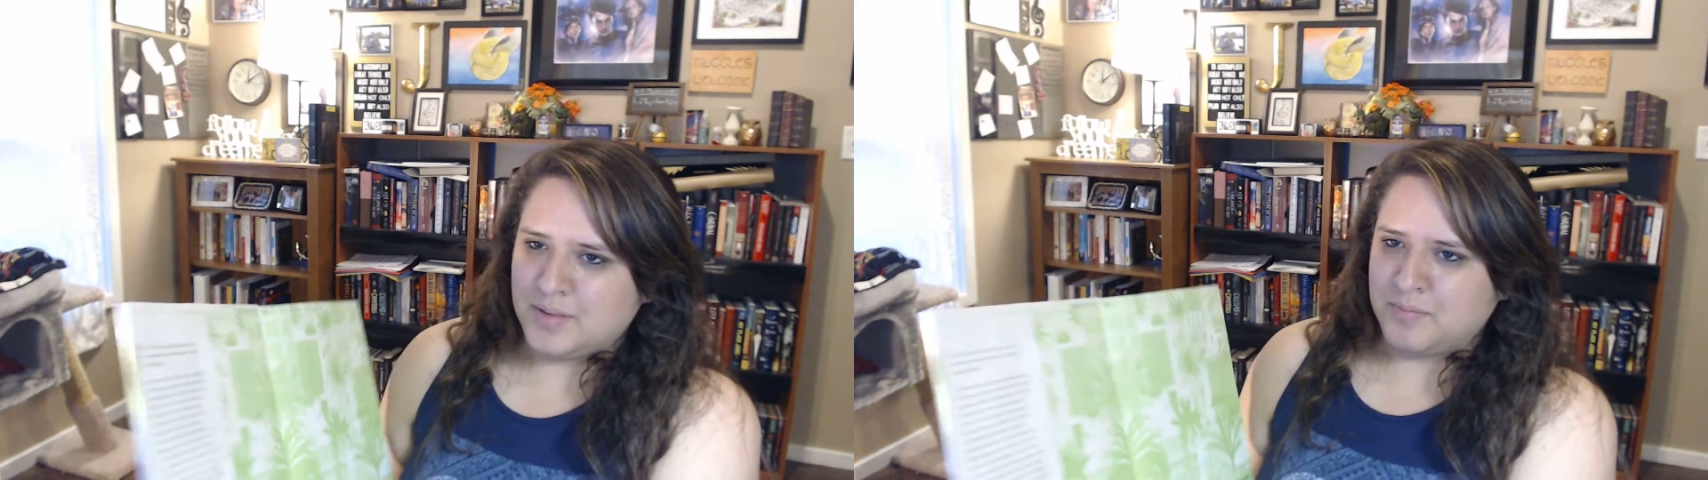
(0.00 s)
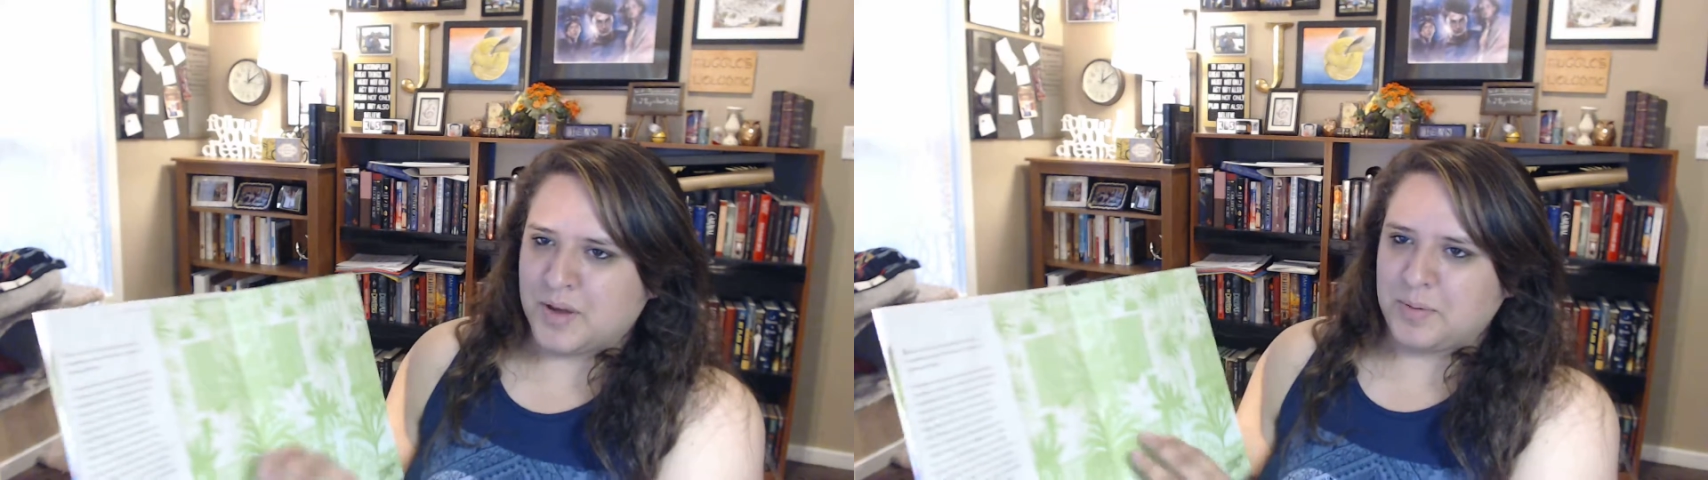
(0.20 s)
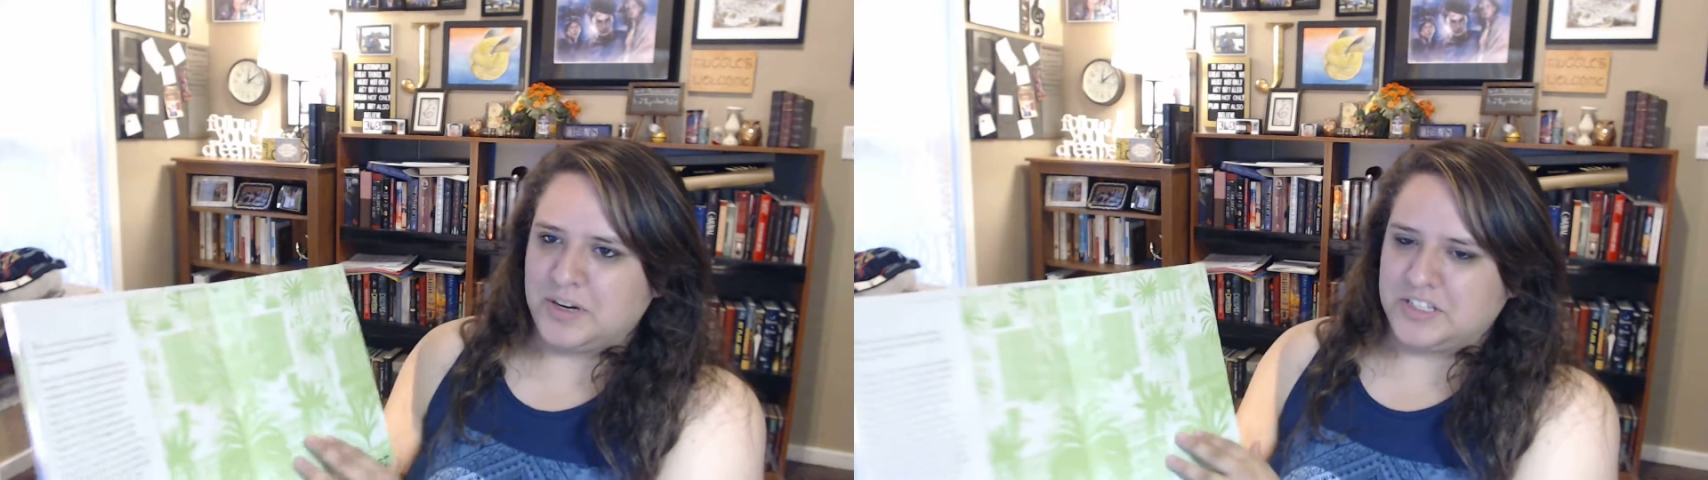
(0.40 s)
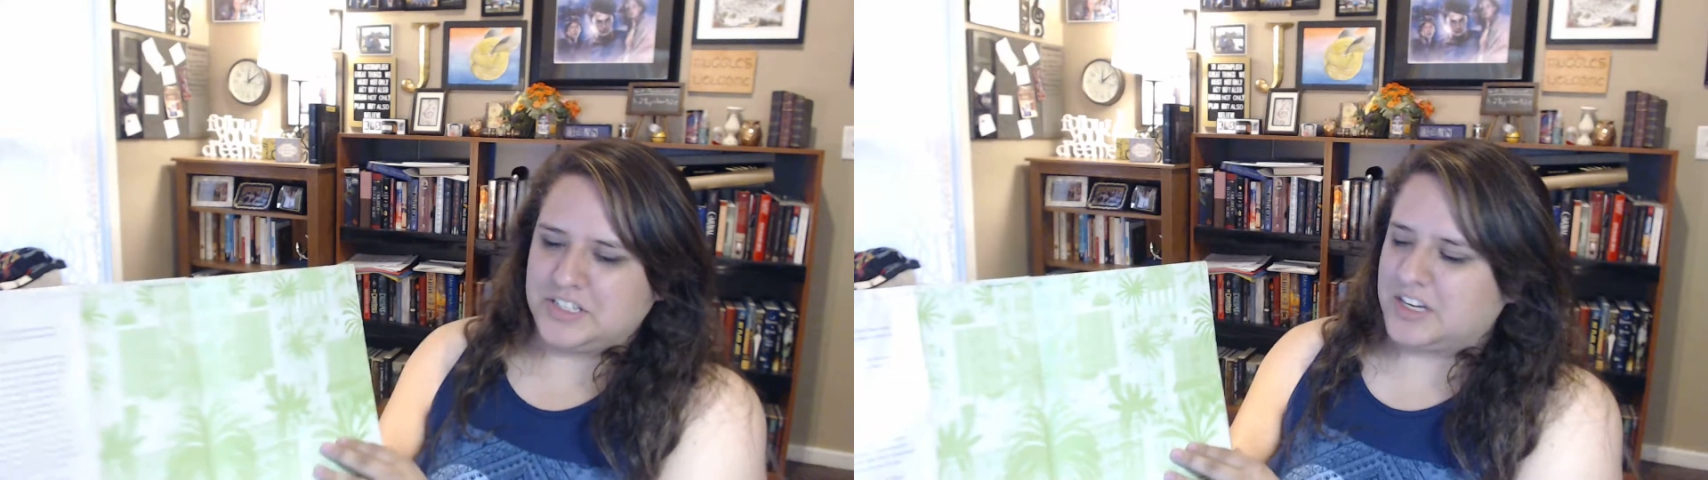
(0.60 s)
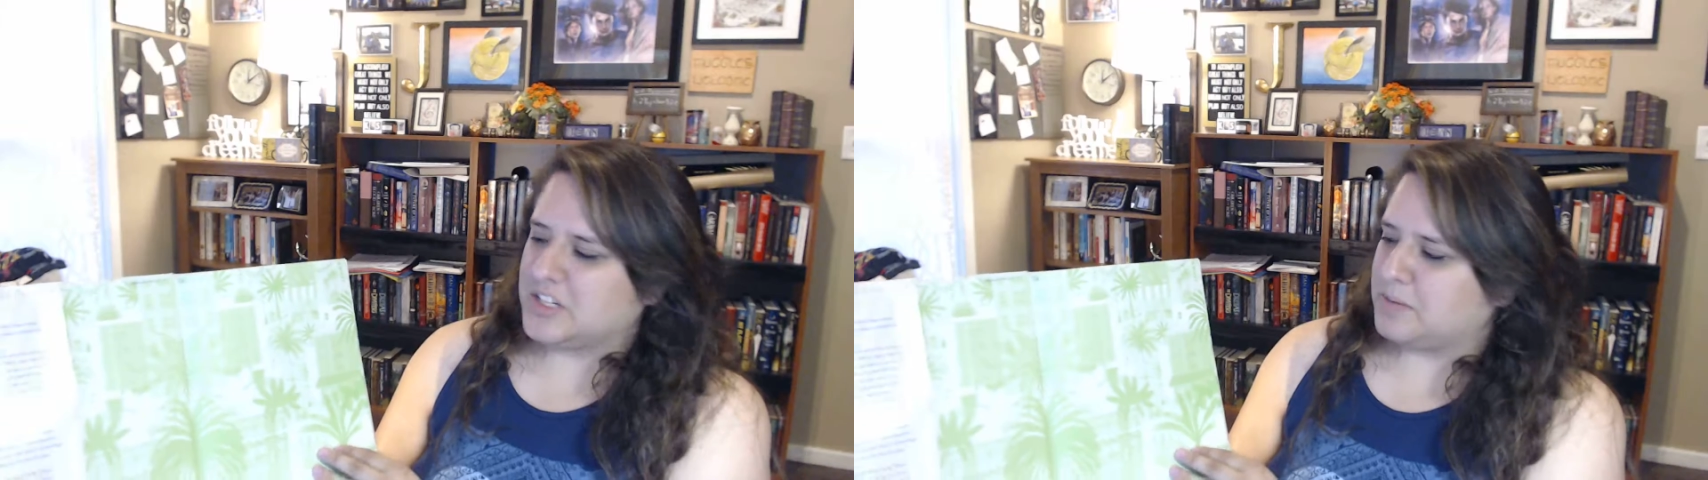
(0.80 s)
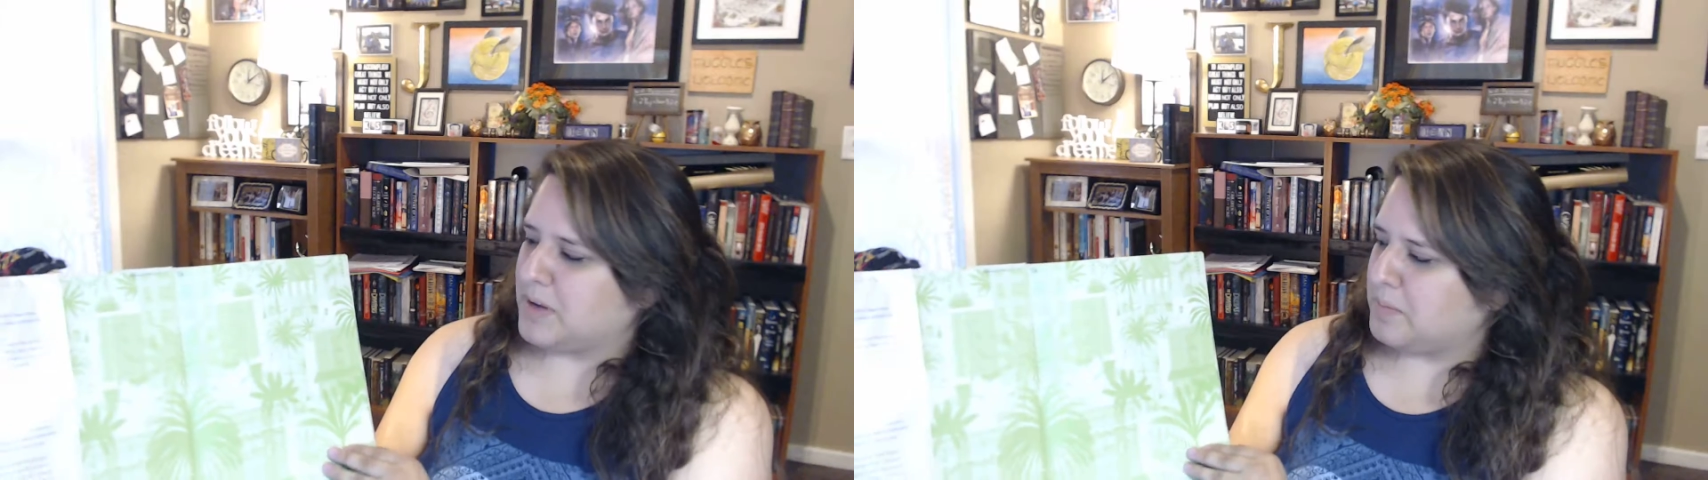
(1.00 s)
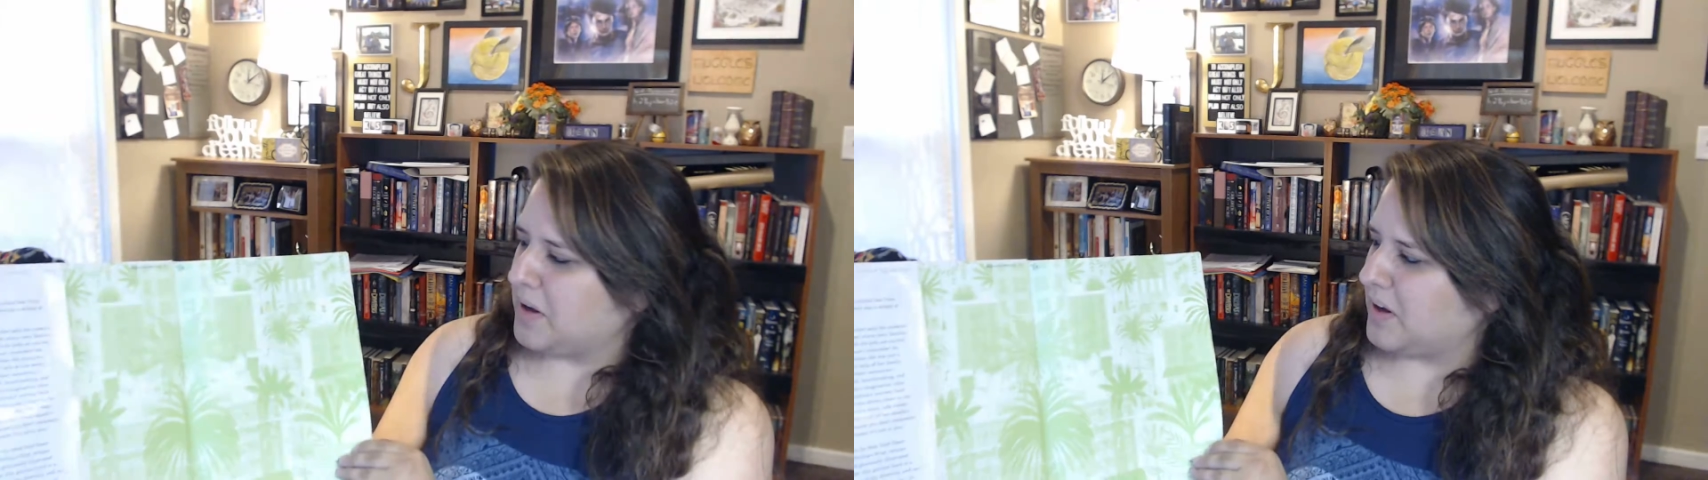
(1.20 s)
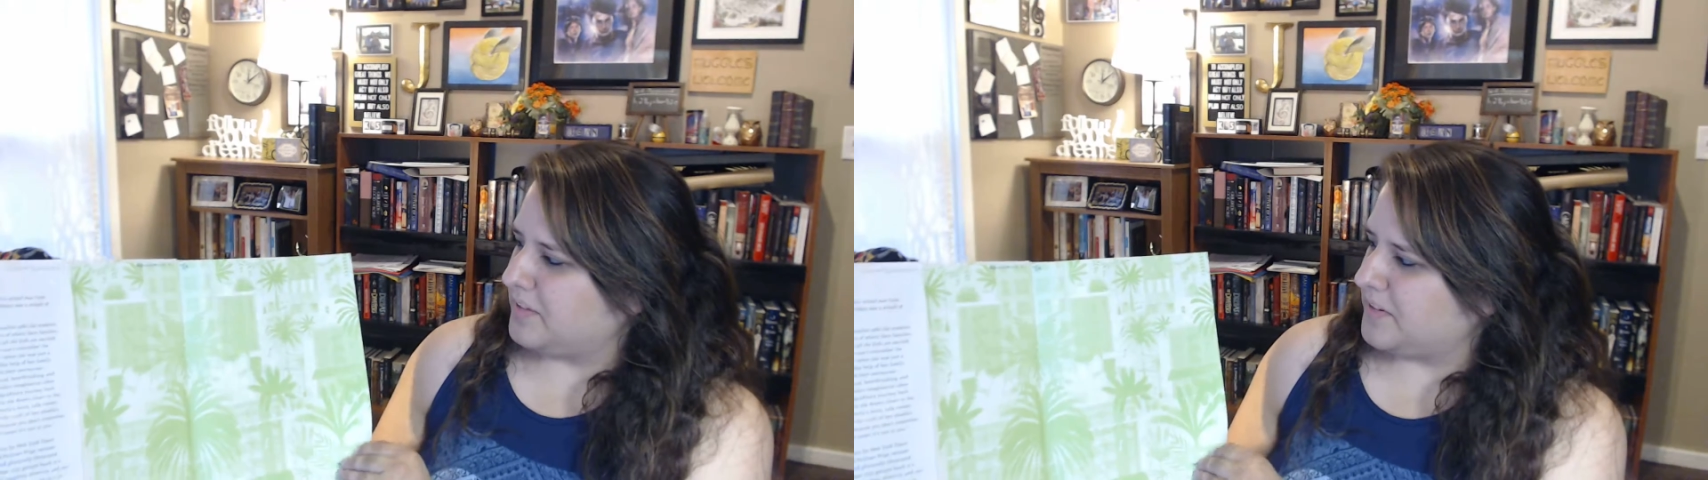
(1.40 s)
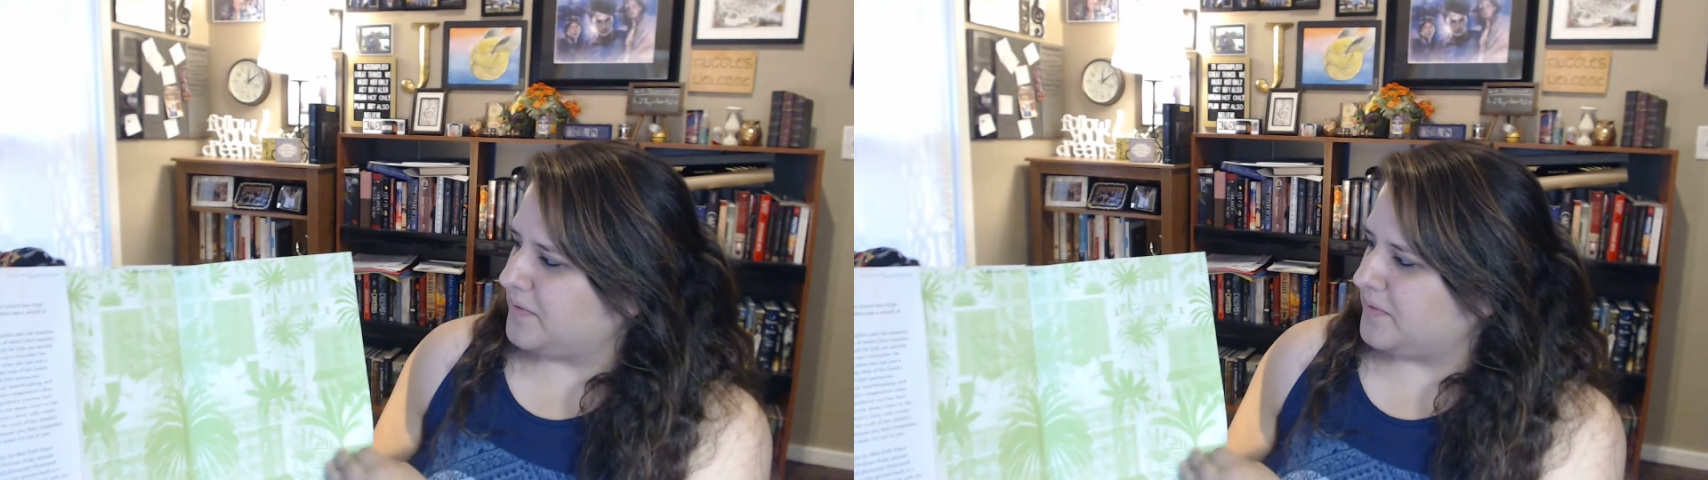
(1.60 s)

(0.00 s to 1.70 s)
my pronunciation might be off.